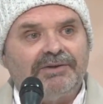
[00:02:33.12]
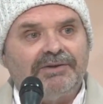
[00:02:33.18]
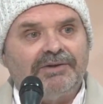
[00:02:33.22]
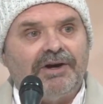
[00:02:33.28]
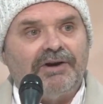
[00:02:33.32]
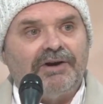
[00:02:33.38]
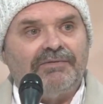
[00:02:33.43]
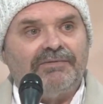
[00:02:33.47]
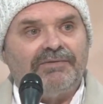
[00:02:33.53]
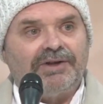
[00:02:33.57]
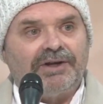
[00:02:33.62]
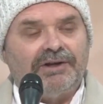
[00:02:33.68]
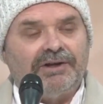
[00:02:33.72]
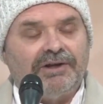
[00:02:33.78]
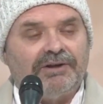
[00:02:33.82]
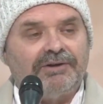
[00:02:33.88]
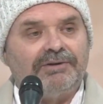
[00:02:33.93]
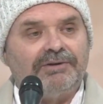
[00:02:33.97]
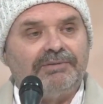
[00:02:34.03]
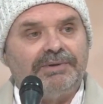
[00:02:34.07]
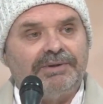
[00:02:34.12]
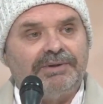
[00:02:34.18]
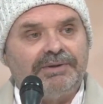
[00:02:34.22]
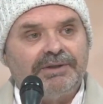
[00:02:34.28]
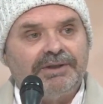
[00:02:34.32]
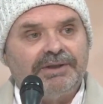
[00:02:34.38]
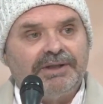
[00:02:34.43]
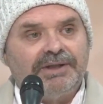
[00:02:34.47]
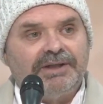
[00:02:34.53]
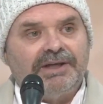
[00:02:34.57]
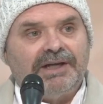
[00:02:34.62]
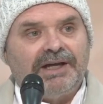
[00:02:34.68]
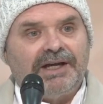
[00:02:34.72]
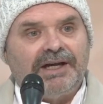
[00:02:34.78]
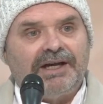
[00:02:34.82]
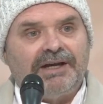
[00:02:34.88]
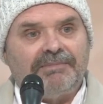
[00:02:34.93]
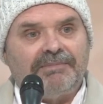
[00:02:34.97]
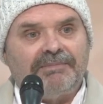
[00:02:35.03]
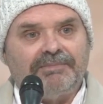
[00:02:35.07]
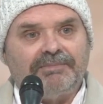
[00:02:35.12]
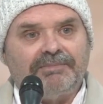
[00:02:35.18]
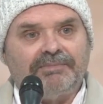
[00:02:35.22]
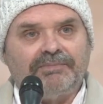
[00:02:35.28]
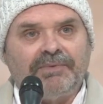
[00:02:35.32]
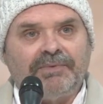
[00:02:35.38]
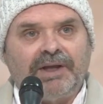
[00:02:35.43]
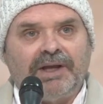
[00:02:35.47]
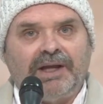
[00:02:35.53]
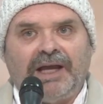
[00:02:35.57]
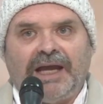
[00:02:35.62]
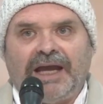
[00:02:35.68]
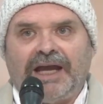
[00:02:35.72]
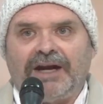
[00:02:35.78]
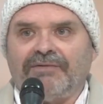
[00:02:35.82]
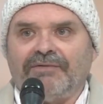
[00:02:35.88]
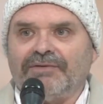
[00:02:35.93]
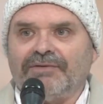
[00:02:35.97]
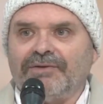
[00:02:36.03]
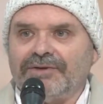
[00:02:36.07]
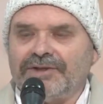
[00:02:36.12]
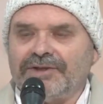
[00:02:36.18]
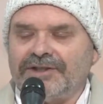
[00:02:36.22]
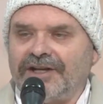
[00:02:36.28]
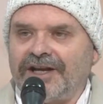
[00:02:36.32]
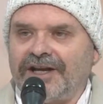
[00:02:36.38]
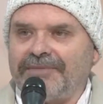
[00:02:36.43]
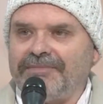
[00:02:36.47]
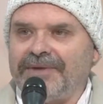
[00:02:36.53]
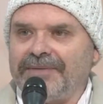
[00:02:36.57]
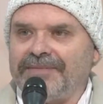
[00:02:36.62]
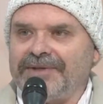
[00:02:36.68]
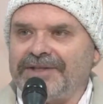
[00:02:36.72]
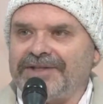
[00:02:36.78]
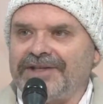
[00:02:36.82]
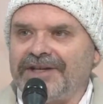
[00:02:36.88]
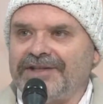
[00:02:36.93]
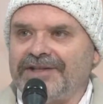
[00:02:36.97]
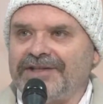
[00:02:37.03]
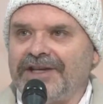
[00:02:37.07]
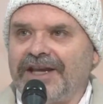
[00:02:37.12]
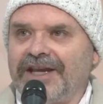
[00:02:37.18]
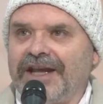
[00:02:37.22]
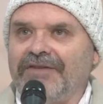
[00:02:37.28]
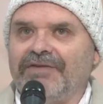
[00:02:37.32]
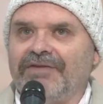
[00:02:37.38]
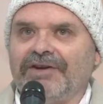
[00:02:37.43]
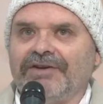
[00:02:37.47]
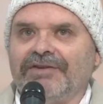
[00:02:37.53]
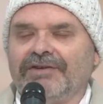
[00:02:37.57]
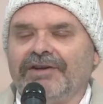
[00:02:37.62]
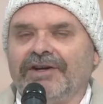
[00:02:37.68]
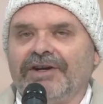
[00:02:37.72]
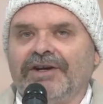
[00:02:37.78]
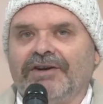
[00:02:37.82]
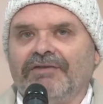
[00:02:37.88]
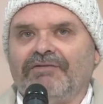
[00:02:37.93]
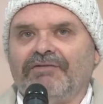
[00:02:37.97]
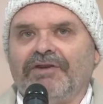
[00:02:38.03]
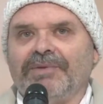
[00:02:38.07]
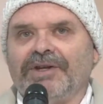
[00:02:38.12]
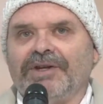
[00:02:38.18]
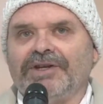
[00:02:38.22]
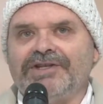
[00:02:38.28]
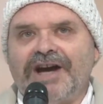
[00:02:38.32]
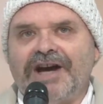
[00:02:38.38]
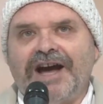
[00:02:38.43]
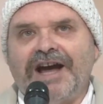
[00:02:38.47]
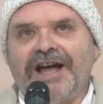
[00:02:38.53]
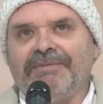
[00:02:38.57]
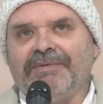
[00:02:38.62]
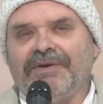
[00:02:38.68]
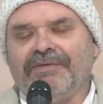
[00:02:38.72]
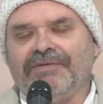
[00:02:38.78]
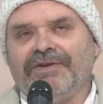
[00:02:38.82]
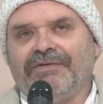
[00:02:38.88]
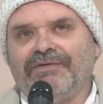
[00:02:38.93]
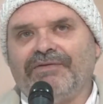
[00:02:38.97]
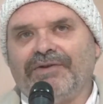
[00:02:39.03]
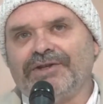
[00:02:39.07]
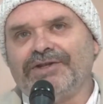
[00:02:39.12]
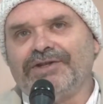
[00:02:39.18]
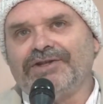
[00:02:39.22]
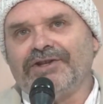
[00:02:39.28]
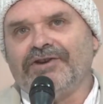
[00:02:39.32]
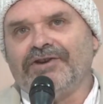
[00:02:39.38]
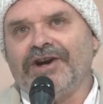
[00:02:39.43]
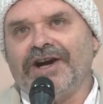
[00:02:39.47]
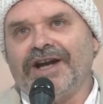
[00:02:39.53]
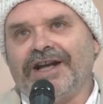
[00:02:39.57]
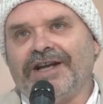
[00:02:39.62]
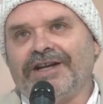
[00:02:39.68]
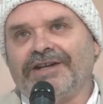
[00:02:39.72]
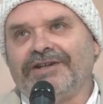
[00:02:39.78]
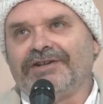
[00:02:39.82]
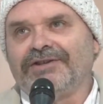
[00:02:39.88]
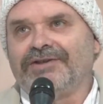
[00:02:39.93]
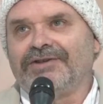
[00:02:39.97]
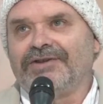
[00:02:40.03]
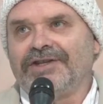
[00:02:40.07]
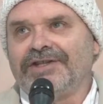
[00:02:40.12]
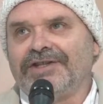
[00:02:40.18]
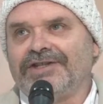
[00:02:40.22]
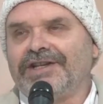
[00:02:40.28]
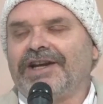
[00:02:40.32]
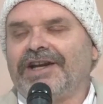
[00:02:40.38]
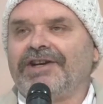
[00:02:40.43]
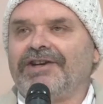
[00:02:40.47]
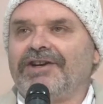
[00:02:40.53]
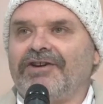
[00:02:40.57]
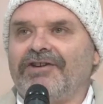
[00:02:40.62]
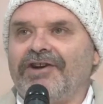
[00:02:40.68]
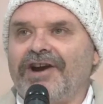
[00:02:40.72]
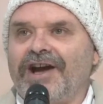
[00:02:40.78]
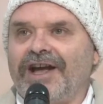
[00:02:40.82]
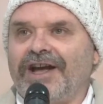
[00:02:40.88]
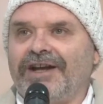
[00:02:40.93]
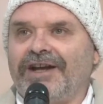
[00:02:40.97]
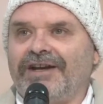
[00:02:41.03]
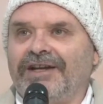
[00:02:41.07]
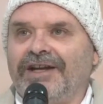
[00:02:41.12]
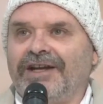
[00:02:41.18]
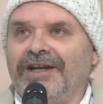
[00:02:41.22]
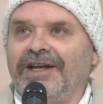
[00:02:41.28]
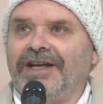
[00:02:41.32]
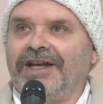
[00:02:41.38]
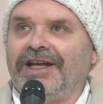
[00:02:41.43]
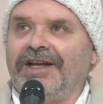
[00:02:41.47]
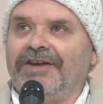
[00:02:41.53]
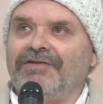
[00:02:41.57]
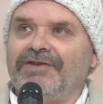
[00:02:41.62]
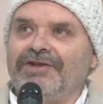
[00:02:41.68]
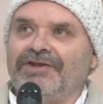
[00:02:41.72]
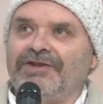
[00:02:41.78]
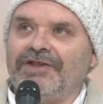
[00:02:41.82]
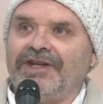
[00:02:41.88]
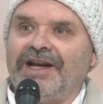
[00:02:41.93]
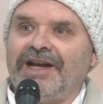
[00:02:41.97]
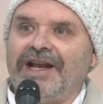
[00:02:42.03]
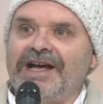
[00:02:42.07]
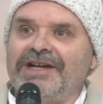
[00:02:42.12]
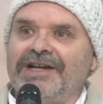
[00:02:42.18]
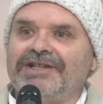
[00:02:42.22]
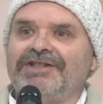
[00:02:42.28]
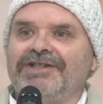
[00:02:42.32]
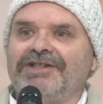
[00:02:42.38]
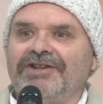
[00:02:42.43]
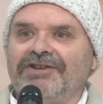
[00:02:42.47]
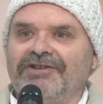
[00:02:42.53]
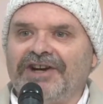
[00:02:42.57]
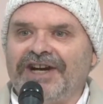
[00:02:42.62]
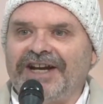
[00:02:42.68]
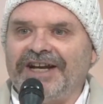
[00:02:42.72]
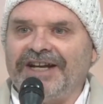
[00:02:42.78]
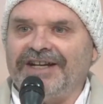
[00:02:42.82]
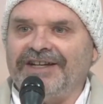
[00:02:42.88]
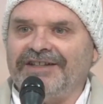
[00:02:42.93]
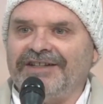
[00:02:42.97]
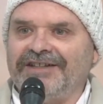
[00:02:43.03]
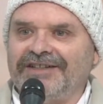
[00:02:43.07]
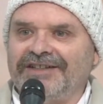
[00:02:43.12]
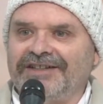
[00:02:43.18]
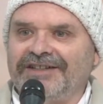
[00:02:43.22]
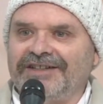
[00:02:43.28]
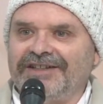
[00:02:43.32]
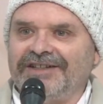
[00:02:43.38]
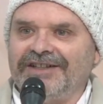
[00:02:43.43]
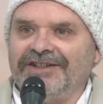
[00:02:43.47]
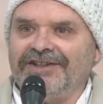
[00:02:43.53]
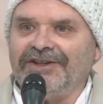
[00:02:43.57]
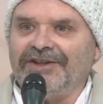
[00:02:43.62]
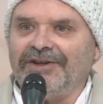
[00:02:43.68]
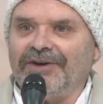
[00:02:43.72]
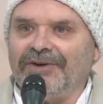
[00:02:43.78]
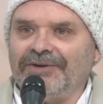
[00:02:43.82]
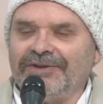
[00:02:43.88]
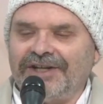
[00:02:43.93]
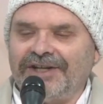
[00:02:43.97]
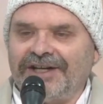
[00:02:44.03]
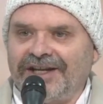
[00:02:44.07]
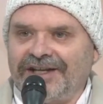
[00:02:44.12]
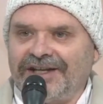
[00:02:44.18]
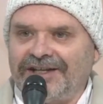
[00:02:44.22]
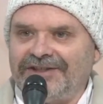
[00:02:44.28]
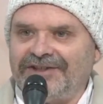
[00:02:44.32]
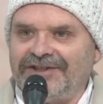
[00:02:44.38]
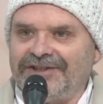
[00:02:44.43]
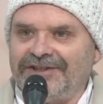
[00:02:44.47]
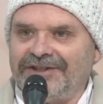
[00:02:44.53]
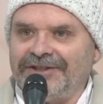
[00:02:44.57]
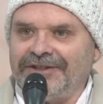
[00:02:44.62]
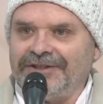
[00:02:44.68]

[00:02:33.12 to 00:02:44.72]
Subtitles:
of the globe. And of course, like Baba says, even from the time of the first Narayan to the second Narayan, even to the last Narayan in the Golden Age,